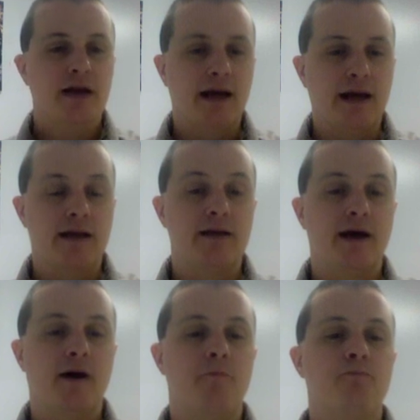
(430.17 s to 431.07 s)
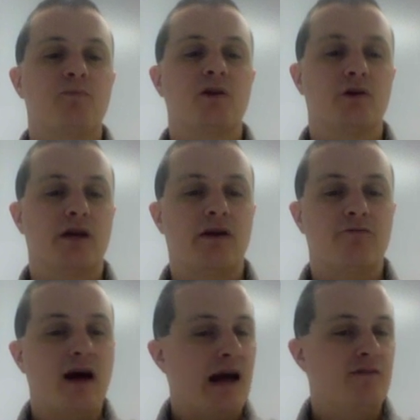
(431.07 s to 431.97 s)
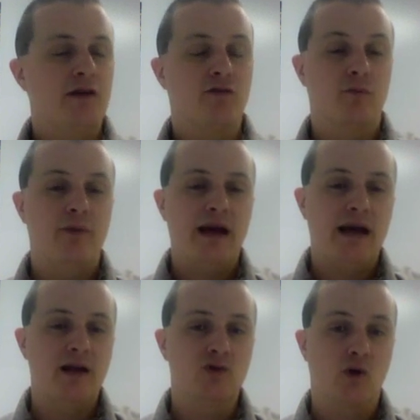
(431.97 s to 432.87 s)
and they're going to have 5 different bands.